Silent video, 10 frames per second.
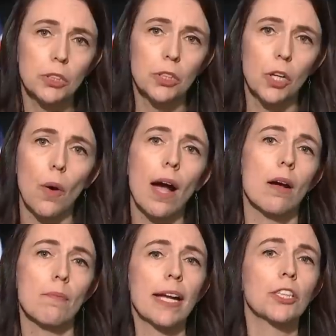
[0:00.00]
to go out
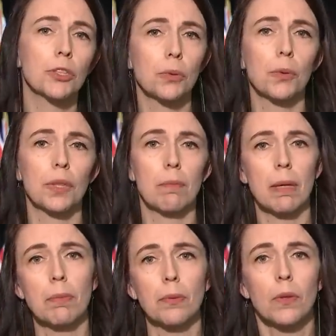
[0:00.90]
and make sure that
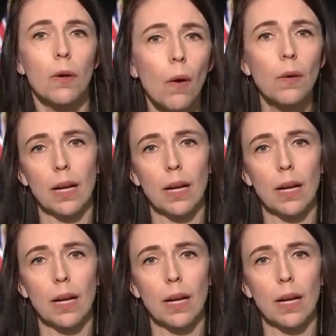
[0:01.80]
people know